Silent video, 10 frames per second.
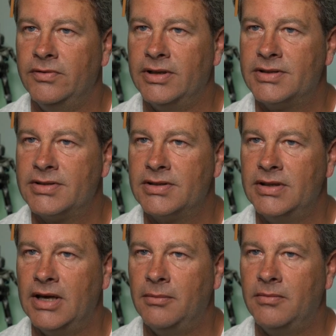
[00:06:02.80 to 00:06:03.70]
this,
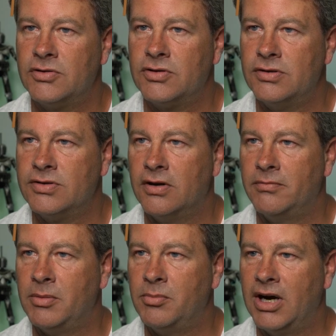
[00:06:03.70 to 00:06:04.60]
and that should
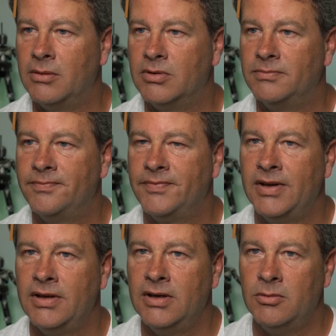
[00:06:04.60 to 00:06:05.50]
solve my problem.
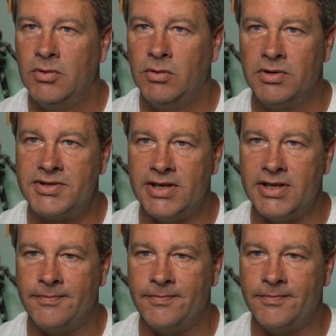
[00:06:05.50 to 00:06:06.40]
But we'll
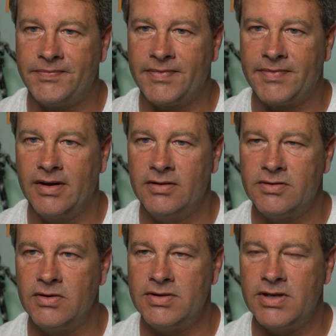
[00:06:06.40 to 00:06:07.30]
see. As
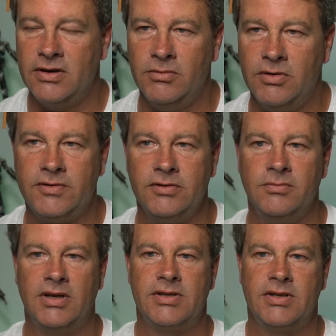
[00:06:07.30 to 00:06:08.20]
long as I don't move too
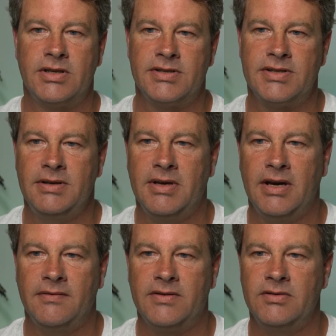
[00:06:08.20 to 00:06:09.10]
much, it doesn't seem to
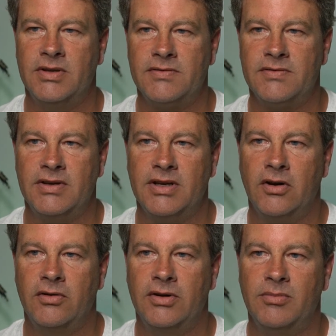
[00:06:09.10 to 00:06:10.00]
have too much of an
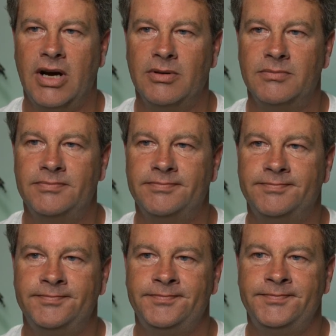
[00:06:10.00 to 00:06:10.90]
encoding problem.
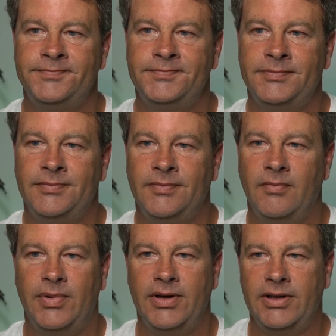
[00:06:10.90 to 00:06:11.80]

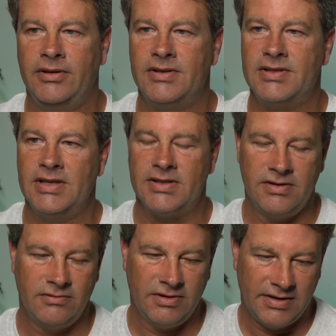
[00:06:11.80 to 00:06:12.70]
But you can see it's
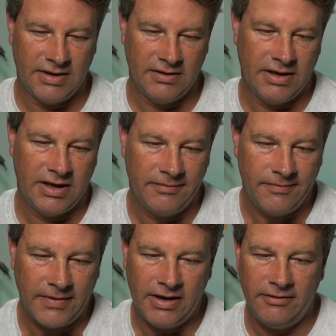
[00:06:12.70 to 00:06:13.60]
doing it there again.
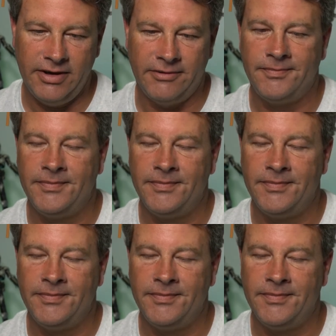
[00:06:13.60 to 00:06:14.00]
I don't know.